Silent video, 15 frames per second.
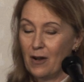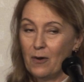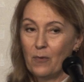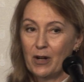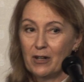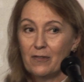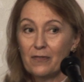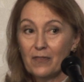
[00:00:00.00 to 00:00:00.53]

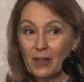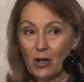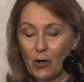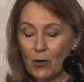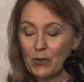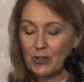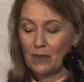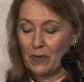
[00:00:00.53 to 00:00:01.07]
One of the
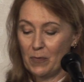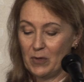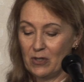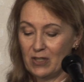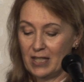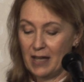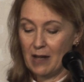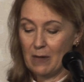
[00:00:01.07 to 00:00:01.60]
goals of the
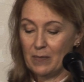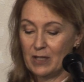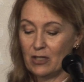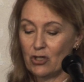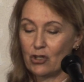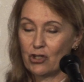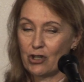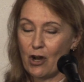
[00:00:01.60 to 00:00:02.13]
museum is
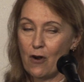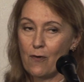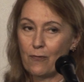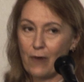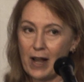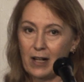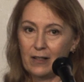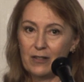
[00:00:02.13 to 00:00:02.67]
to show
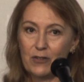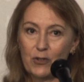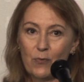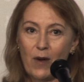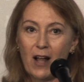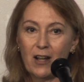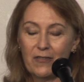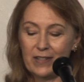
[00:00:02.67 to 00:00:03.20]
Franklin's
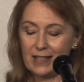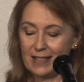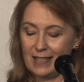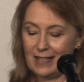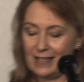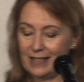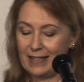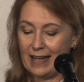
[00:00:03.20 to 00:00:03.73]
relevancy
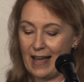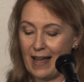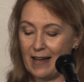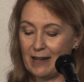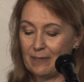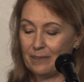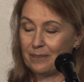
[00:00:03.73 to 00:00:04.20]
today.